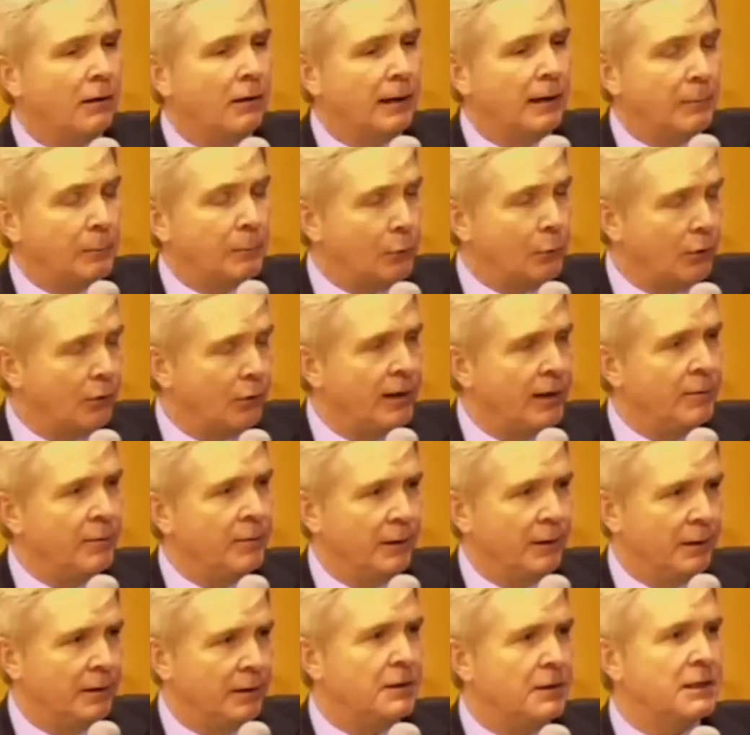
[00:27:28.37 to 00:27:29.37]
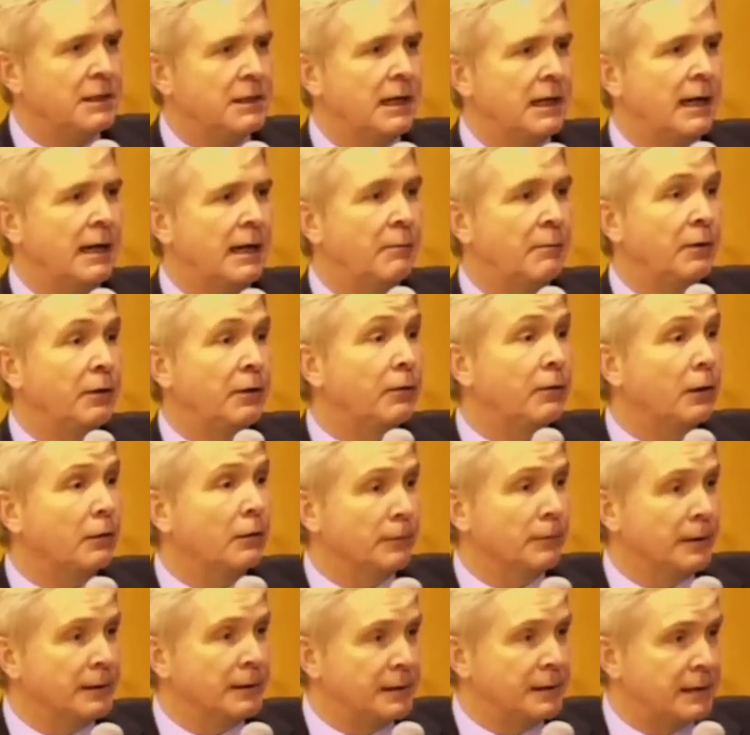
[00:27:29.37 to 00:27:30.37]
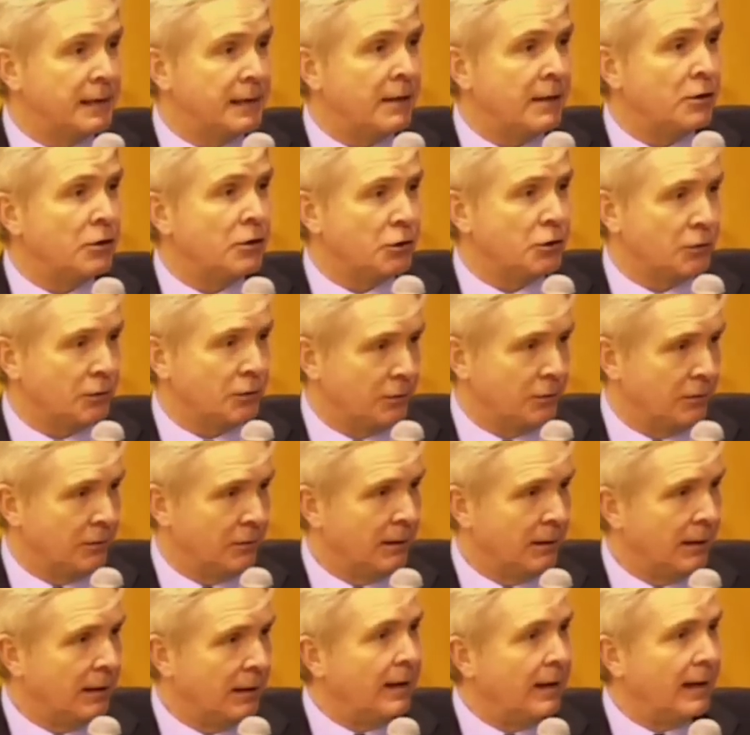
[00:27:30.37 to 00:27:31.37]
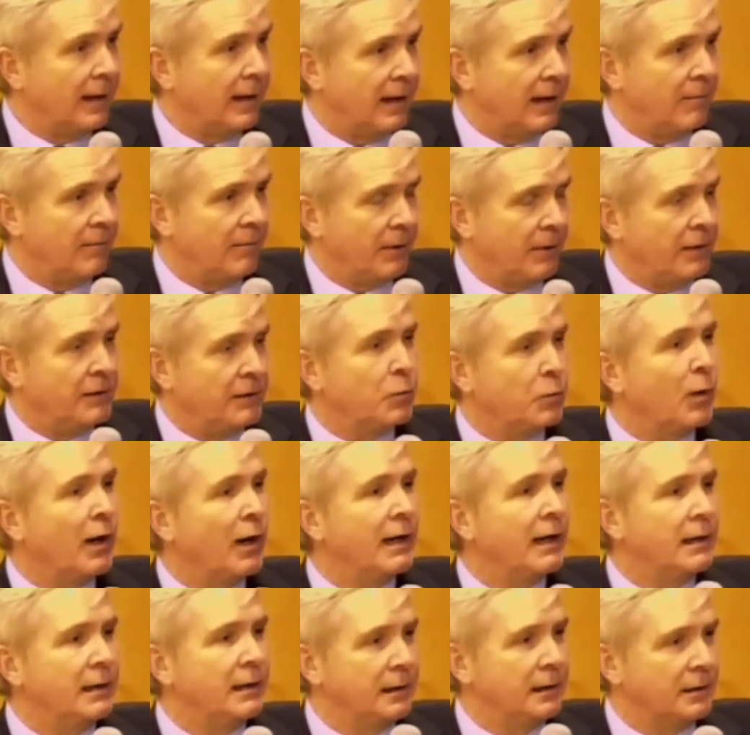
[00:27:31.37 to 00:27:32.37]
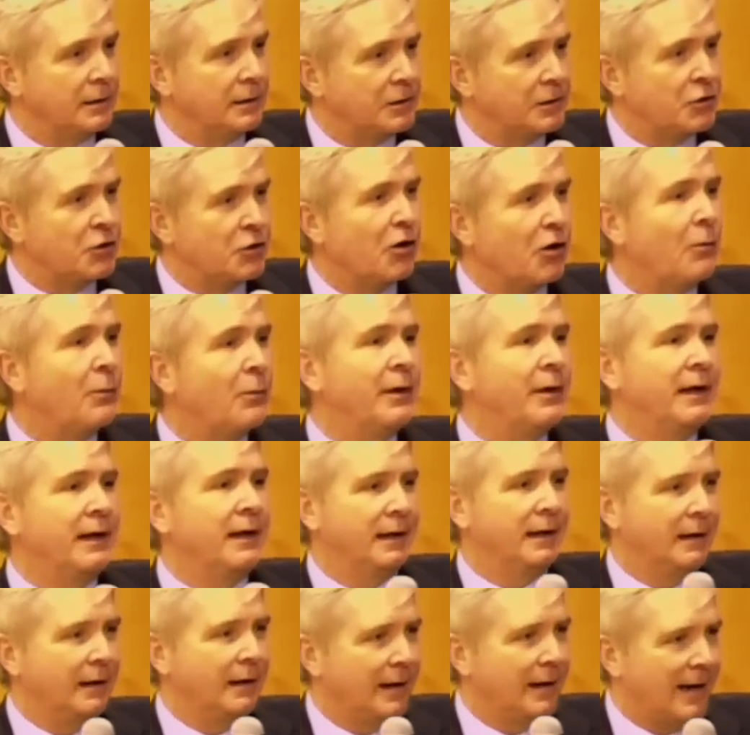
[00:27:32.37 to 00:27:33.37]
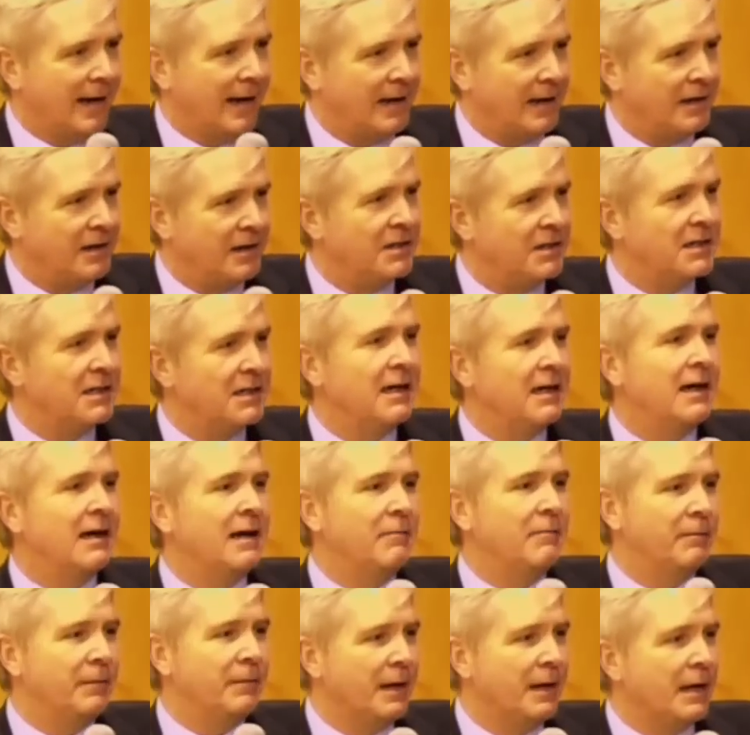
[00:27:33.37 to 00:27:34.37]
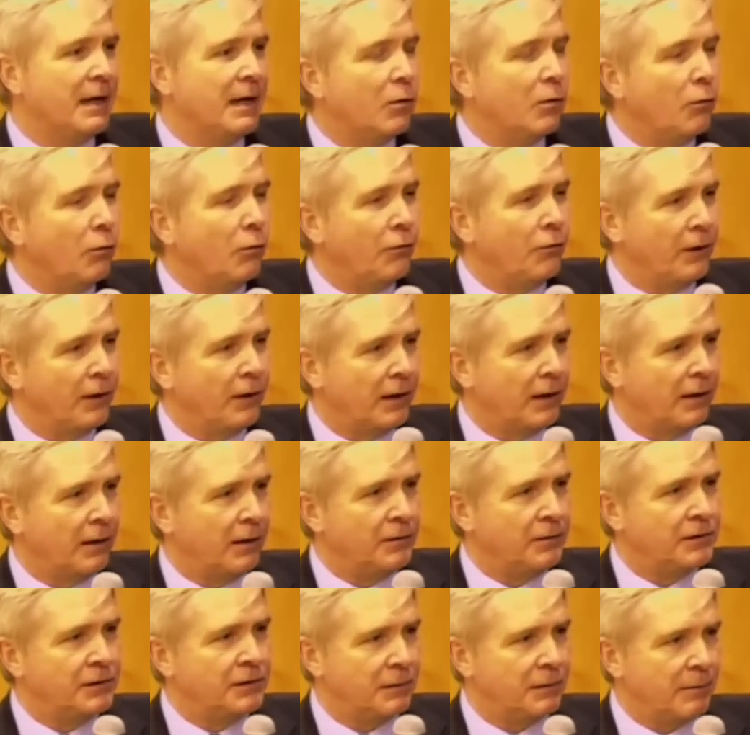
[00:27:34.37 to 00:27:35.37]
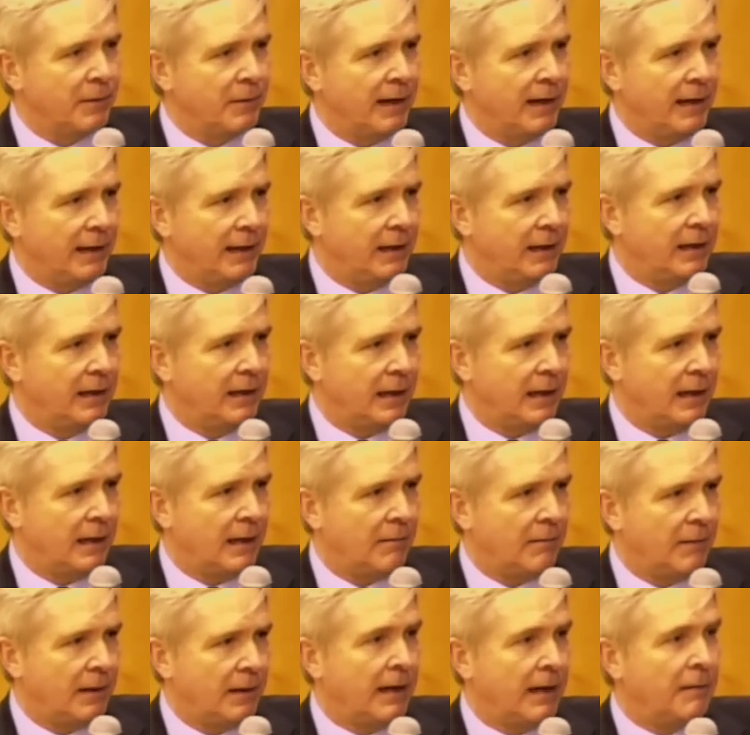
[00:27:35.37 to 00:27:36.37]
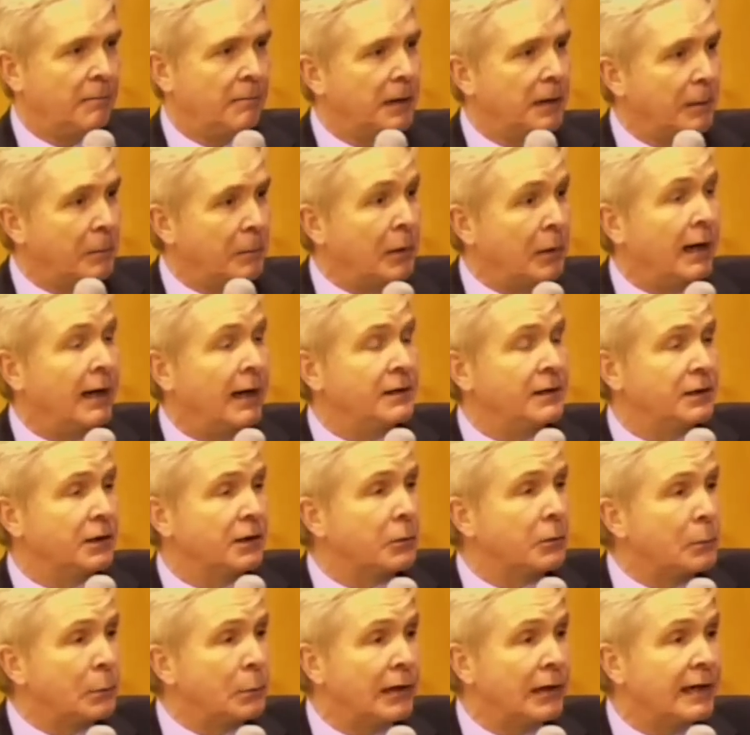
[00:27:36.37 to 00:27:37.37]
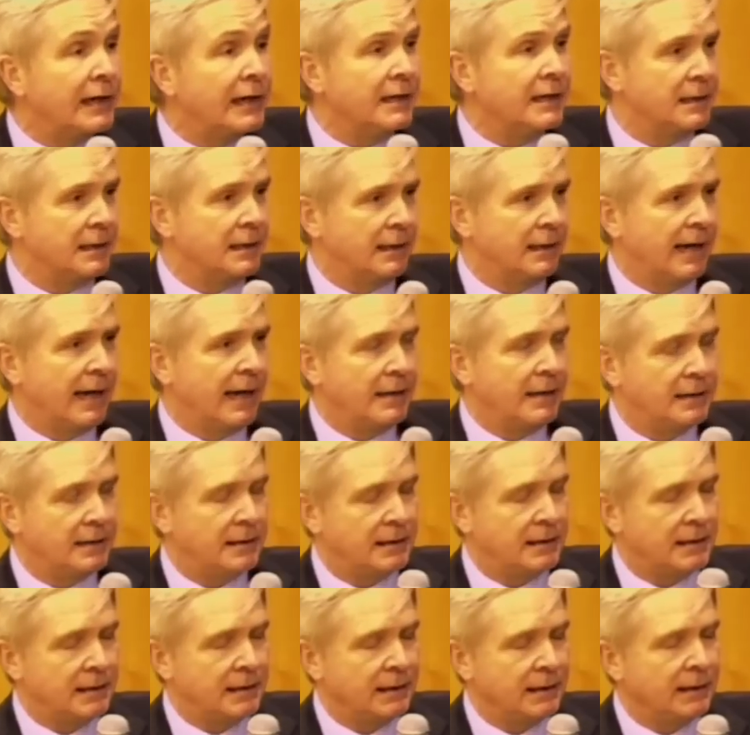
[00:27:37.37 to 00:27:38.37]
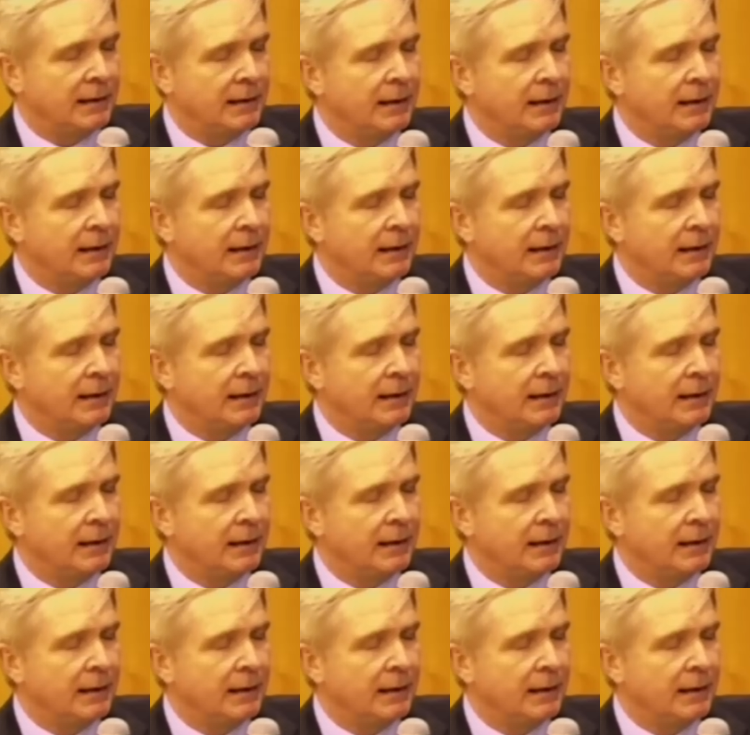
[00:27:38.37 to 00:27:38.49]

employment, uh, but you've got residential um, as well as shopping and um, all that goes to make um, a, a, place a complete entity.